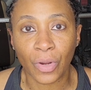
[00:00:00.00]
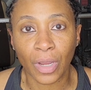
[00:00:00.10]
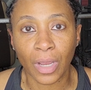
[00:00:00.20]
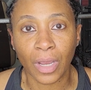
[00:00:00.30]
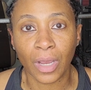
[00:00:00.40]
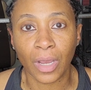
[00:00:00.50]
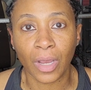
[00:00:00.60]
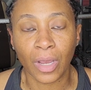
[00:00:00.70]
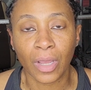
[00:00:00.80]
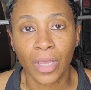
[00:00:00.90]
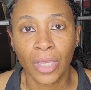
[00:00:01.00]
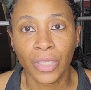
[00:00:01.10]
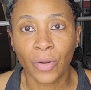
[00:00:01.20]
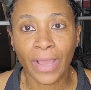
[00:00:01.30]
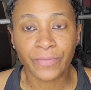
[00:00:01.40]
uh,
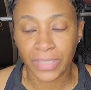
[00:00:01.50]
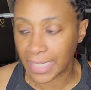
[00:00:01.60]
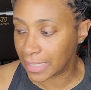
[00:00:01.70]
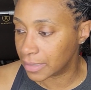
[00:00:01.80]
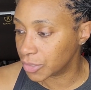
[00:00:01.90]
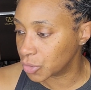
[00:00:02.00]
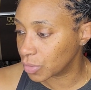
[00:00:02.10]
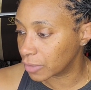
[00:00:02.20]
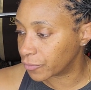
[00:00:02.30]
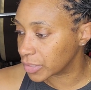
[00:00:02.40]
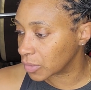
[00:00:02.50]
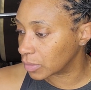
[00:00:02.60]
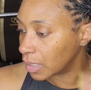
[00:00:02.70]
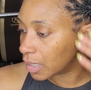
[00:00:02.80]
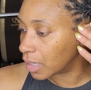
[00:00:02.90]
you know, after taking this drug for so
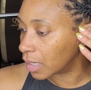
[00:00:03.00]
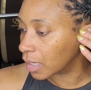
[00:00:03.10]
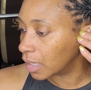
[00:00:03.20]
long.